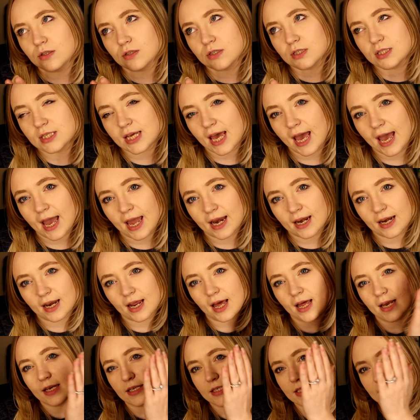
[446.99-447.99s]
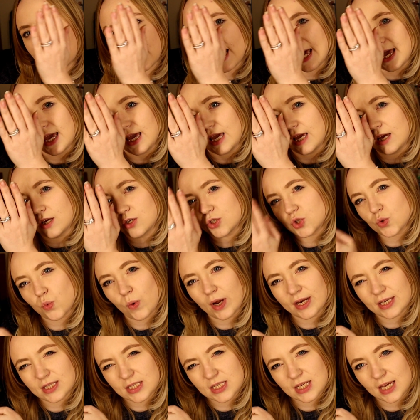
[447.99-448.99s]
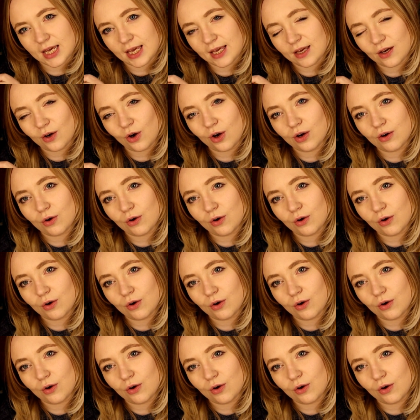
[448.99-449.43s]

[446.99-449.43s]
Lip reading: 10 and day 20